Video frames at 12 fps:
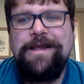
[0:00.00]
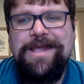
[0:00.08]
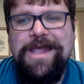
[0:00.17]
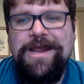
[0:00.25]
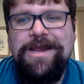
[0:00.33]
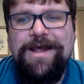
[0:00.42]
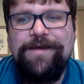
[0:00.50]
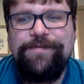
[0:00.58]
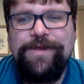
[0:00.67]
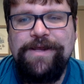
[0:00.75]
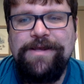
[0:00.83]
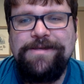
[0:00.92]
king of
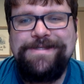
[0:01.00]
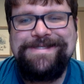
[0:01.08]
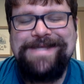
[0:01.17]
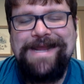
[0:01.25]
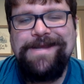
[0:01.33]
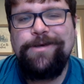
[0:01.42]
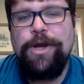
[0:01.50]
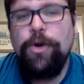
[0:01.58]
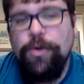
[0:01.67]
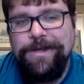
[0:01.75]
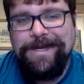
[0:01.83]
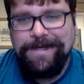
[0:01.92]
the
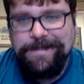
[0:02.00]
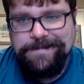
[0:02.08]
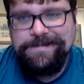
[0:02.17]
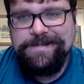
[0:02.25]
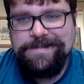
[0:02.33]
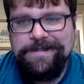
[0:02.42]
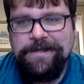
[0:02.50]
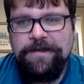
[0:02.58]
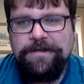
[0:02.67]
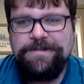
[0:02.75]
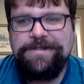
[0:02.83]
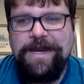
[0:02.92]
Sidonians.
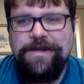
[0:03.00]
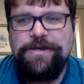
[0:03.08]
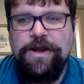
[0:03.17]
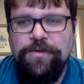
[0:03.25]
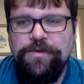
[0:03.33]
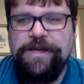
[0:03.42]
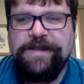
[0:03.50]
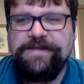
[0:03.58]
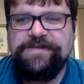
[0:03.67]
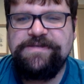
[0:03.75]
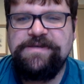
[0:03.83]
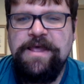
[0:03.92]

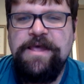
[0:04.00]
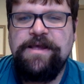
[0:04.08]
Sidonians.